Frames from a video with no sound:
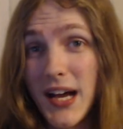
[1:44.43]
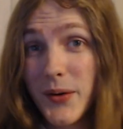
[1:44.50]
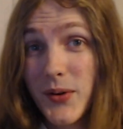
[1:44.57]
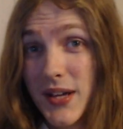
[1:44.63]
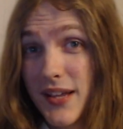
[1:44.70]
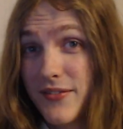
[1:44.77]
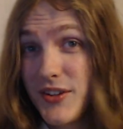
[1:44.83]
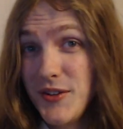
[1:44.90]
will
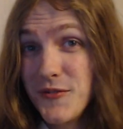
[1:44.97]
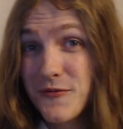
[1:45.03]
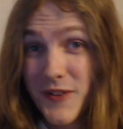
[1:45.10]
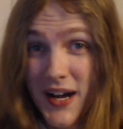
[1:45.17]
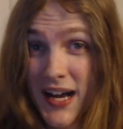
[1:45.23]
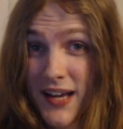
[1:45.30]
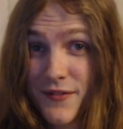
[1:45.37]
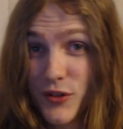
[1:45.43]
give you
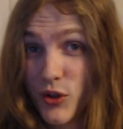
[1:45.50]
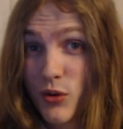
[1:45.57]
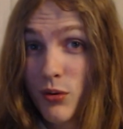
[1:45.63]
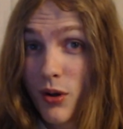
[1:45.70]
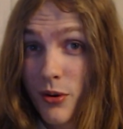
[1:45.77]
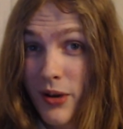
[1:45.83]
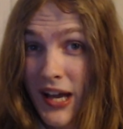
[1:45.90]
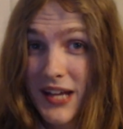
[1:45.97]
5
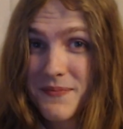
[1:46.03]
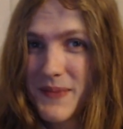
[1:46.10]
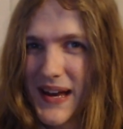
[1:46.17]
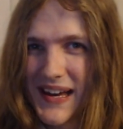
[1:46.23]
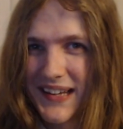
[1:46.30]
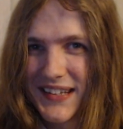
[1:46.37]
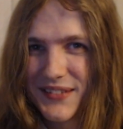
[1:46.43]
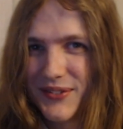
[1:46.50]
ooh-woo head
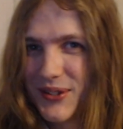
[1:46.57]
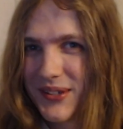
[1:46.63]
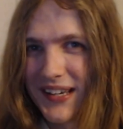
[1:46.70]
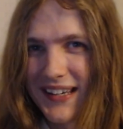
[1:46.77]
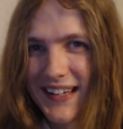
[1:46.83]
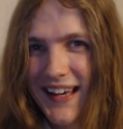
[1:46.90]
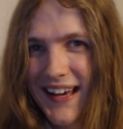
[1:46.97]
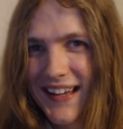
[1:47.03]
pats if you can
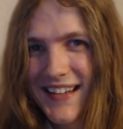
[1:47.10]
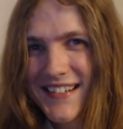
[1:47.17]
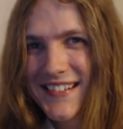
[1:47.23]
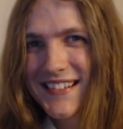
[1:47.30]
guess.